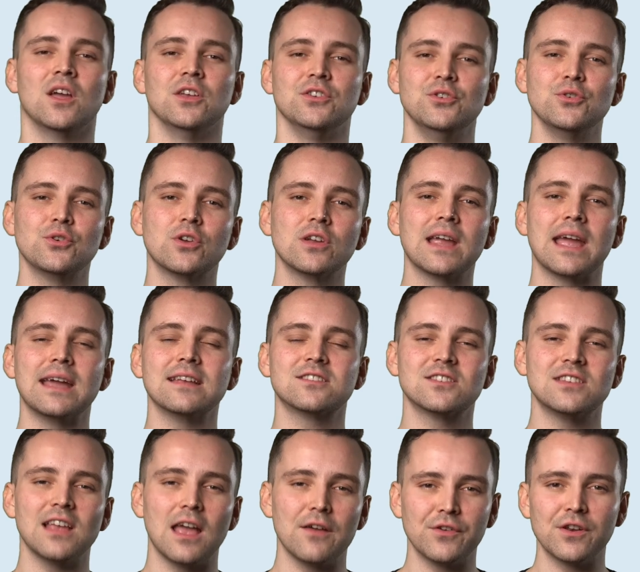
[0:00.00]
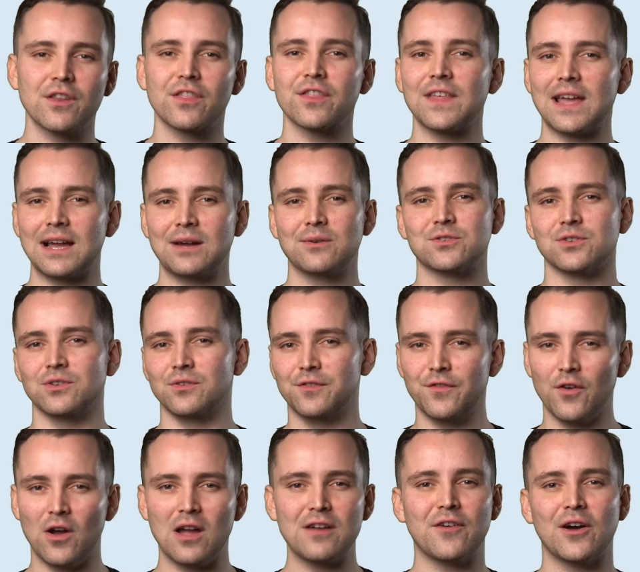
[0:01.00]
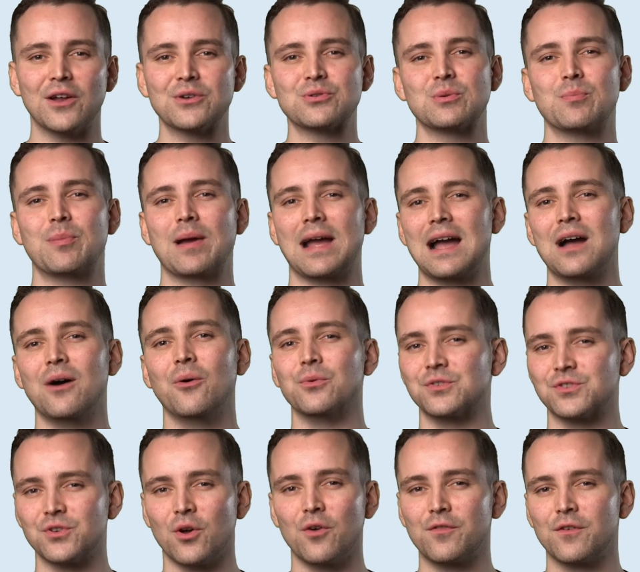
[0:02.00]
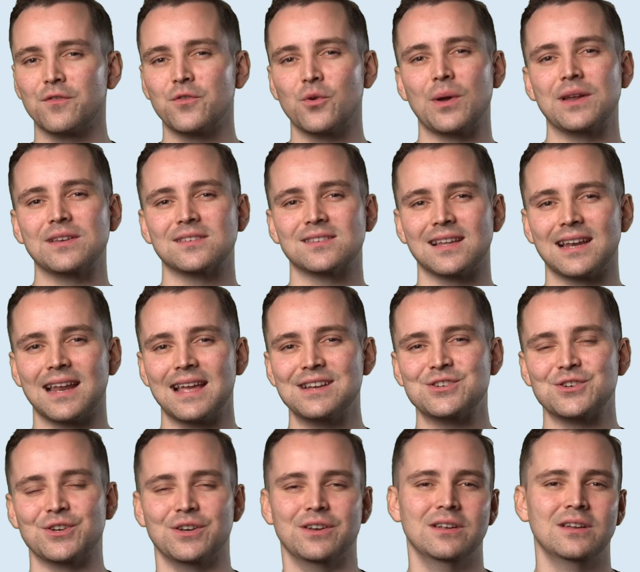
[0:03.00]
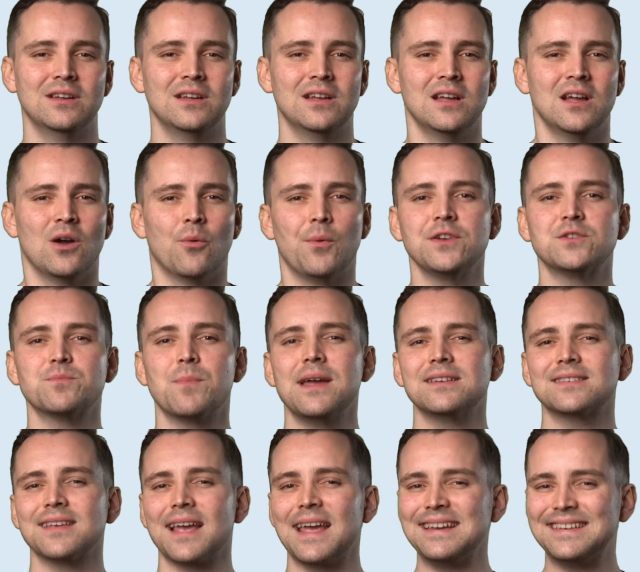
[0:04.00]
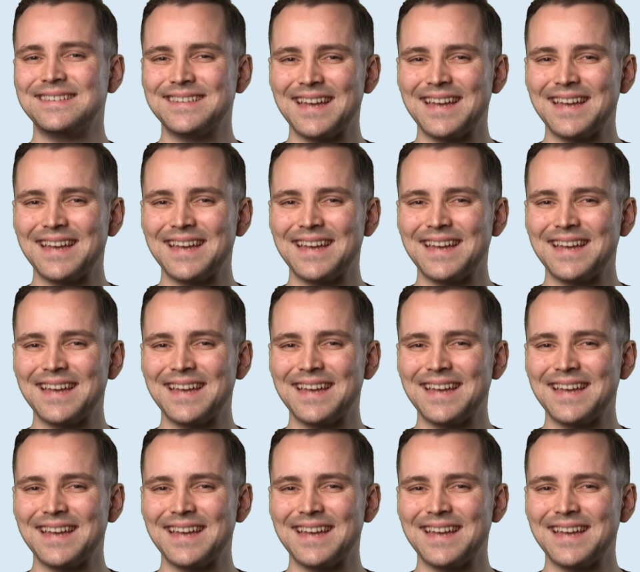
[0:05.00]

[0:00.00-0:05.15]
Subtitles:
You can get £7,500 off of your installation, which makes a